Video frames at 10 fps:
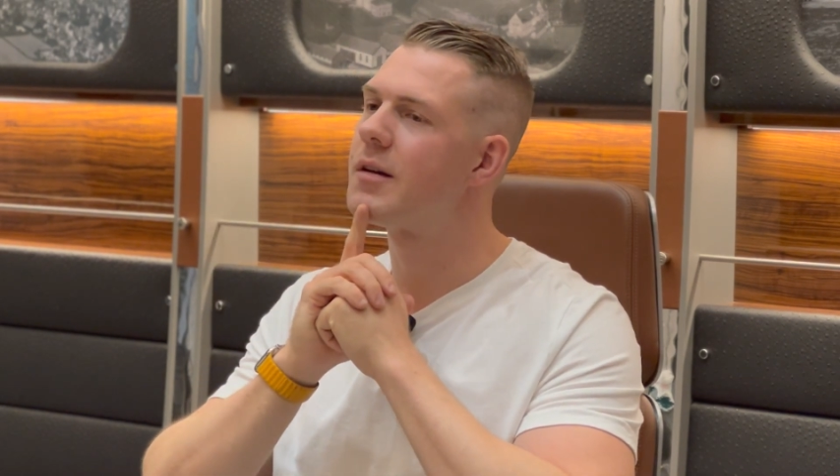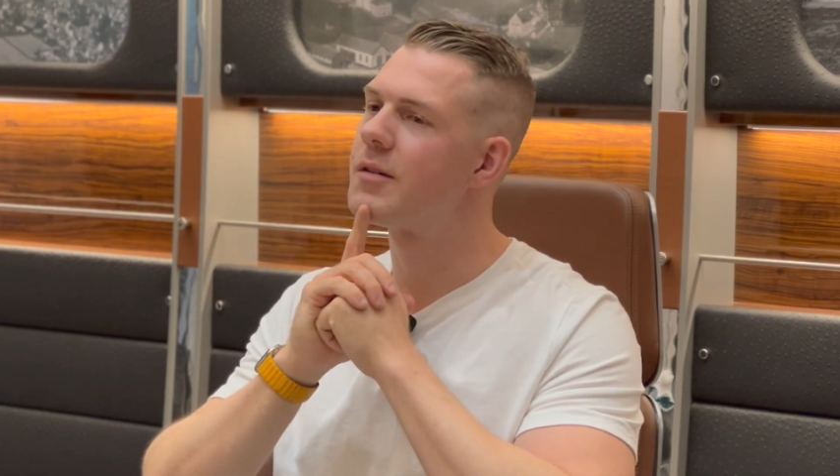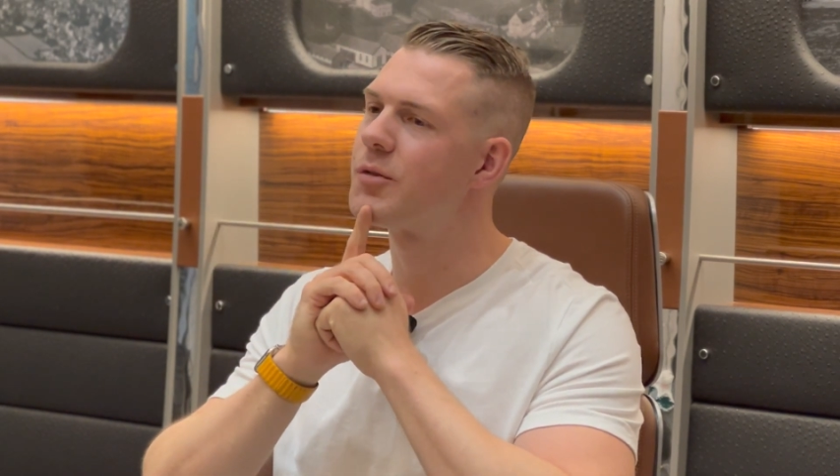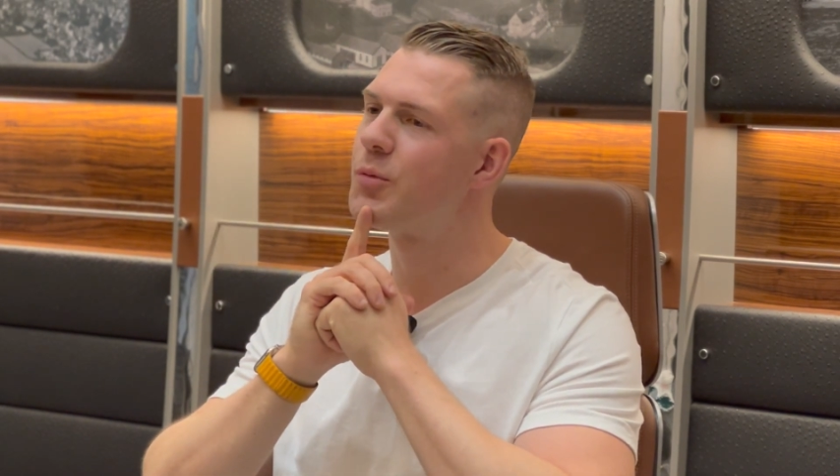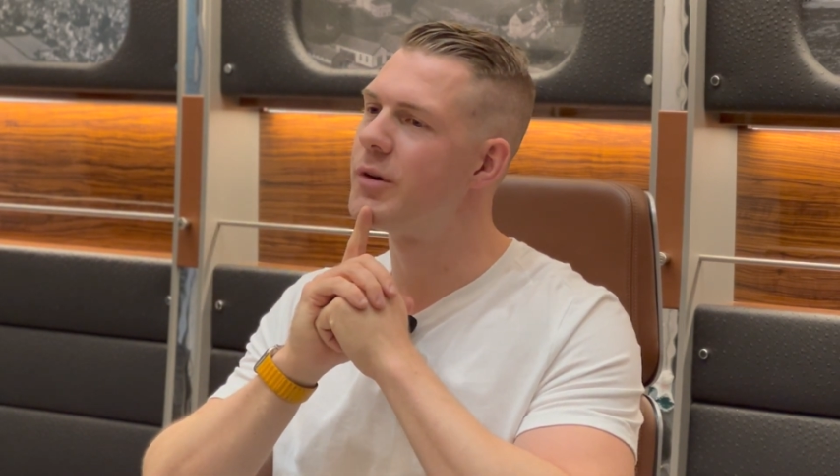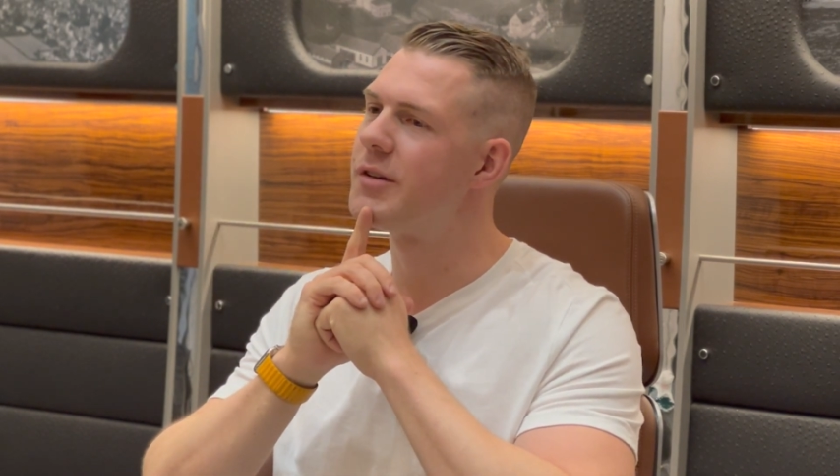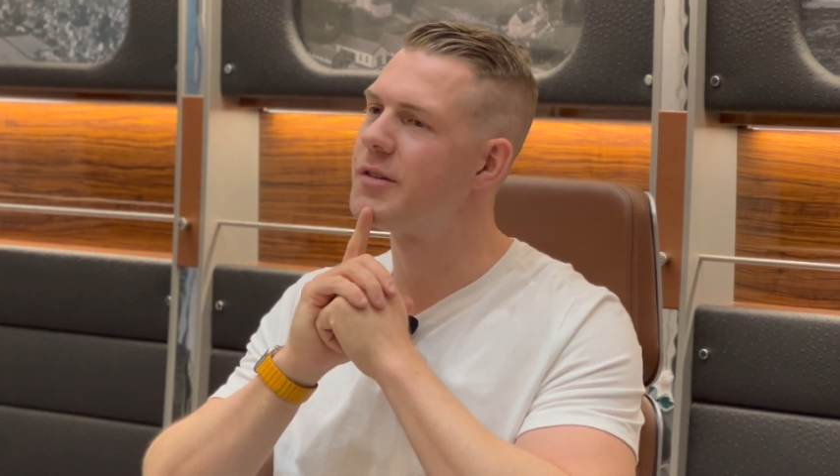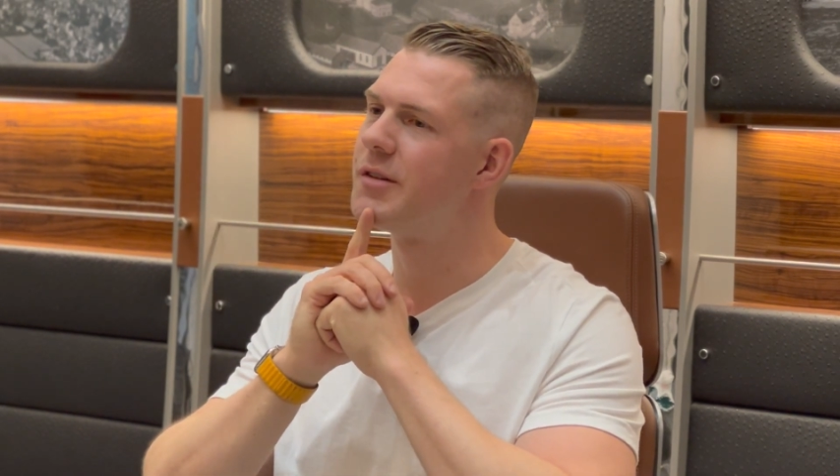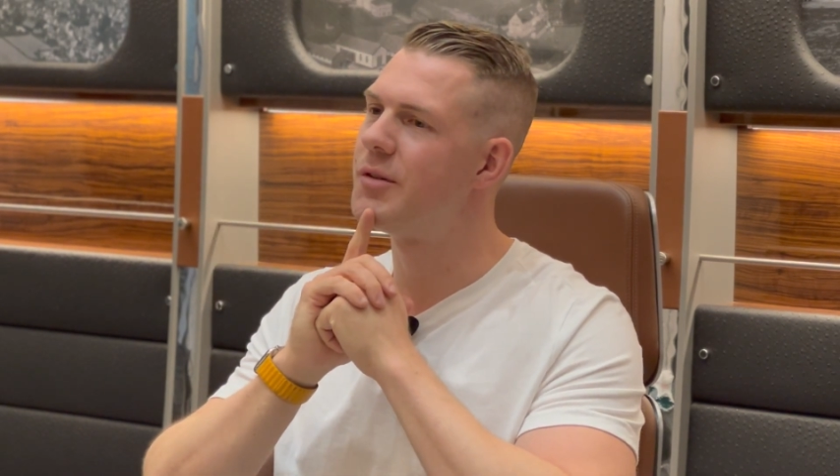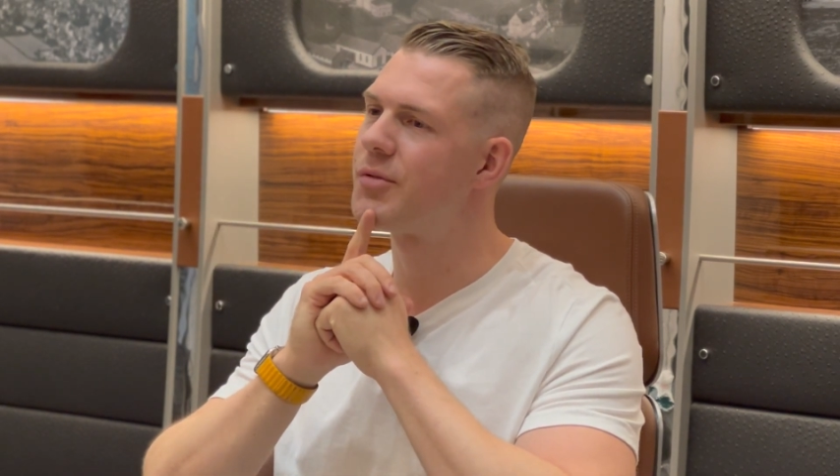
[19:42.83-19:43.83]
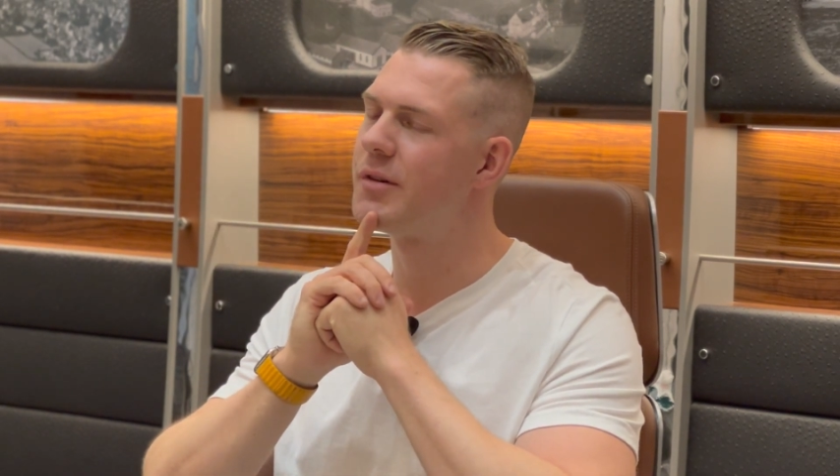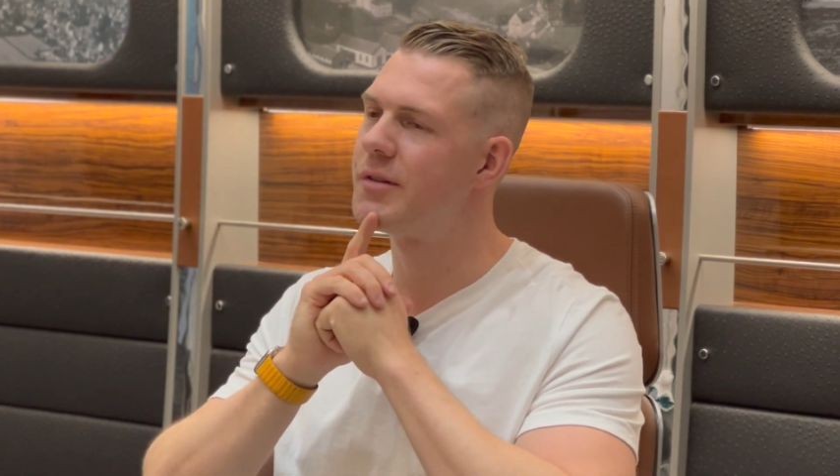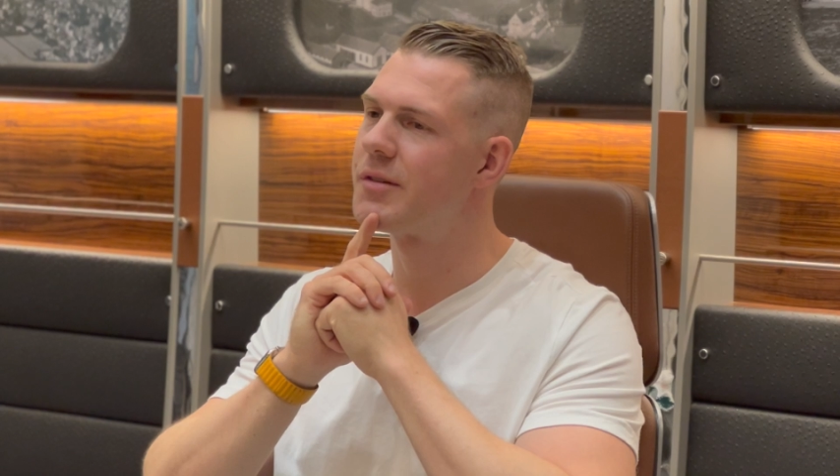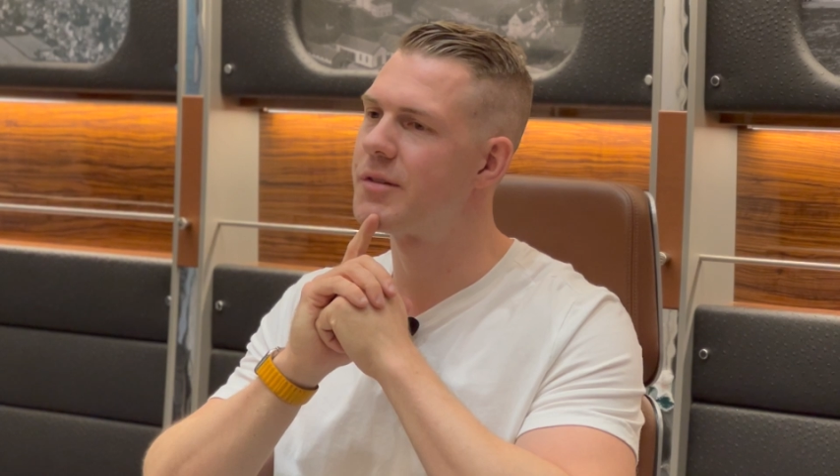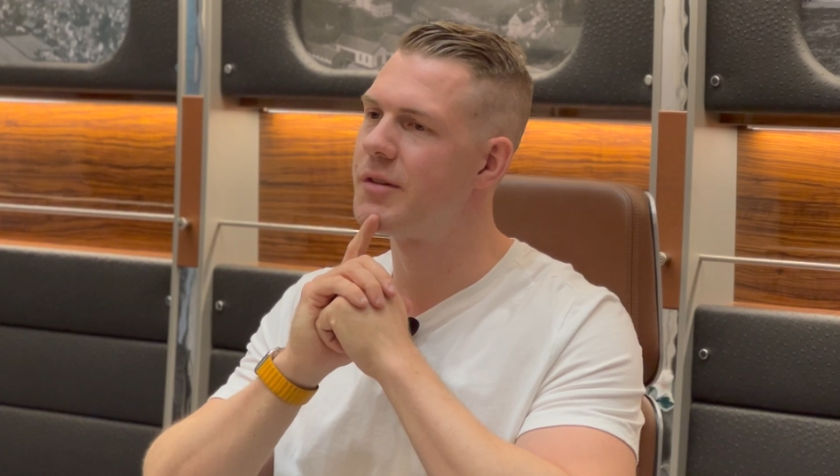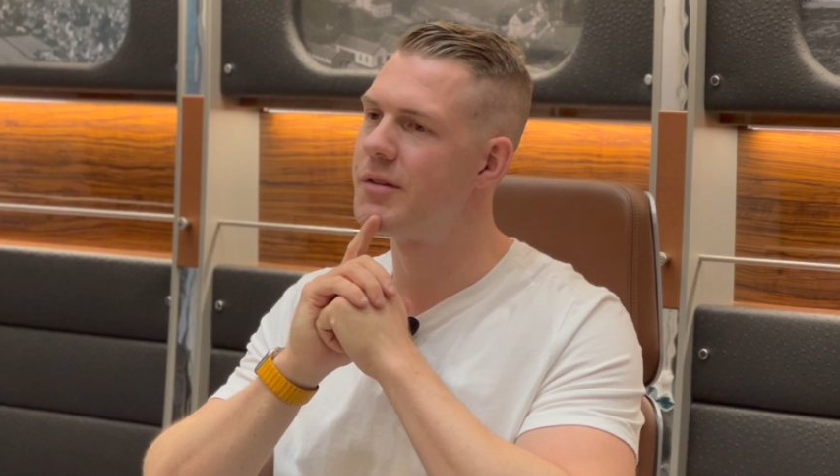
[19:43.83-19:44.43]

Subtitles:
So where's the difference?